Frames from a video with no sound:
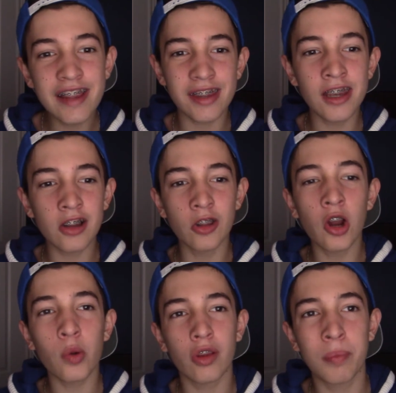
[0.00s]
into
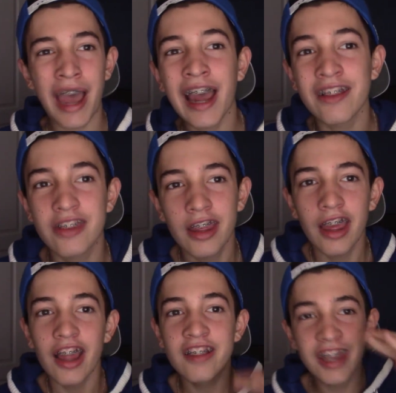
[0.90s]
Lundqvist's pads
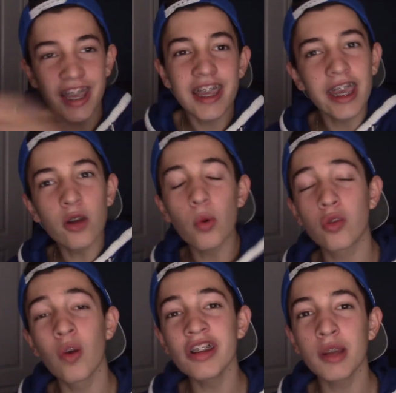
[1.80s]
Digging in was
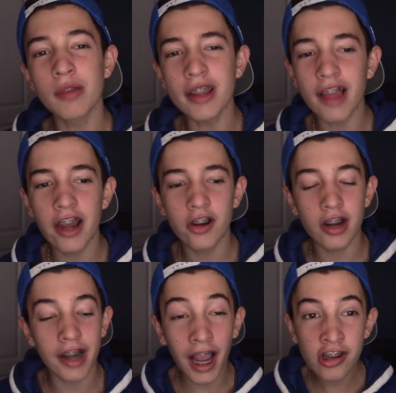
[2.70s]
William Nylander.
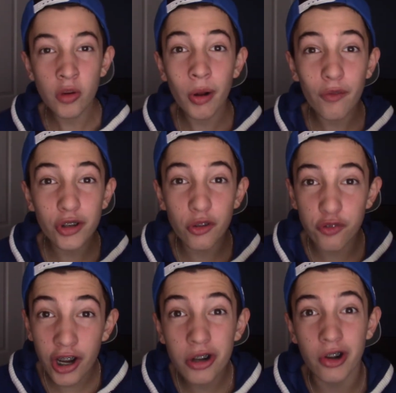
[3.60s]
It actually went off a
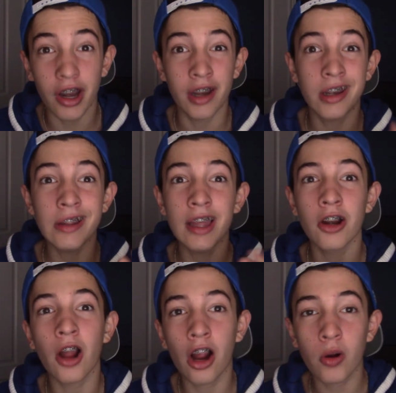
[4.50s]
defender, and Nylander
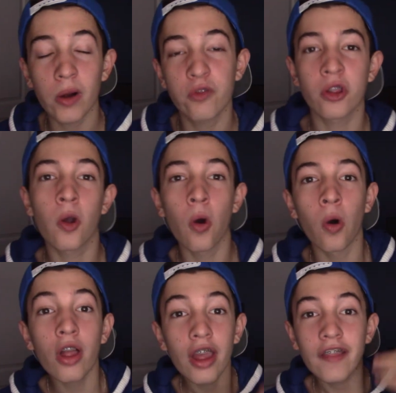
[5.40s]
got credit for the
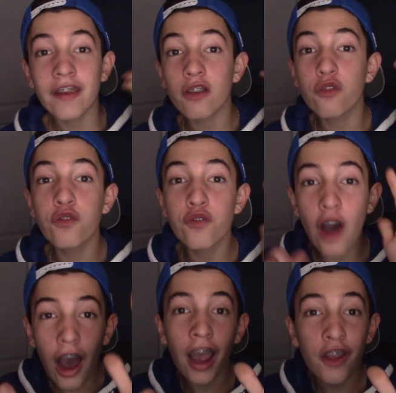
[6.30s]
goal. That is
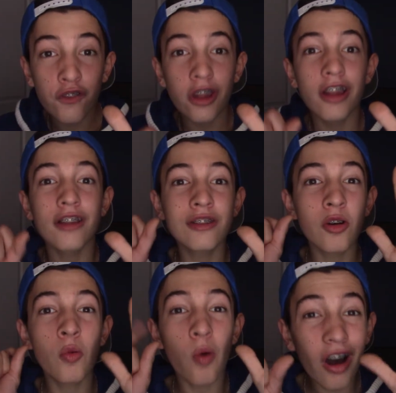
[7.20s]
5 to
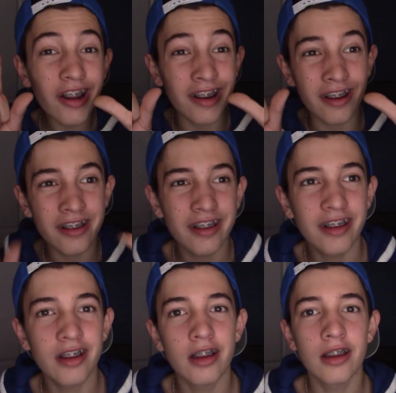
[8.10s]
1.
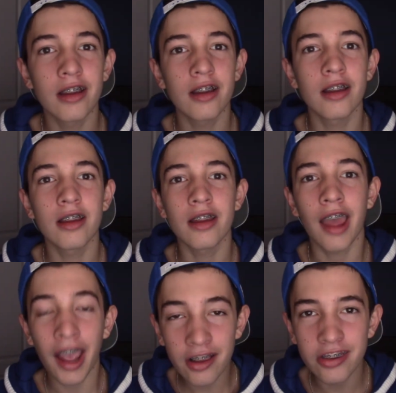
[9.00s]

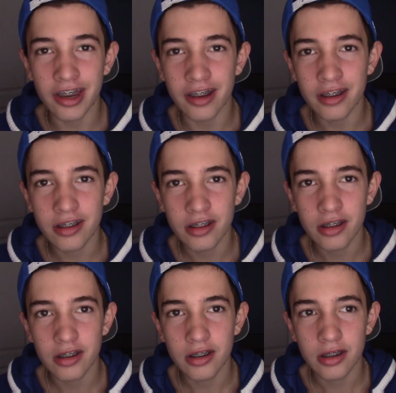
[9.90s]
Exiting.
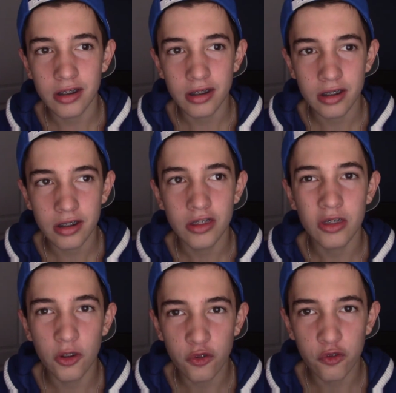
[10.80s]

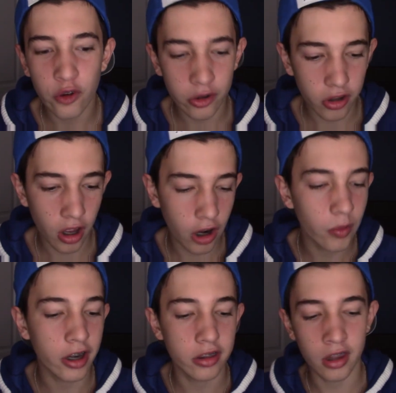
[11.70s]
The first. Oh,
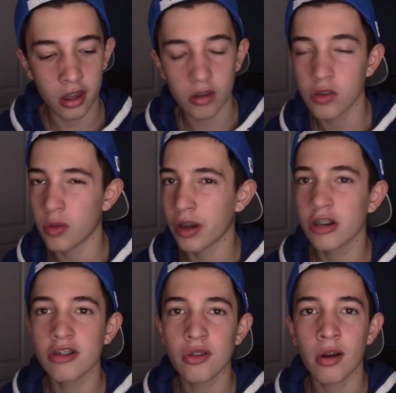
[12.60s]
wait. The, the
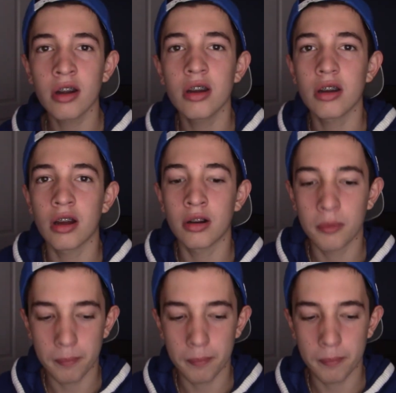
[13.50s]
Rangers scored? Oh.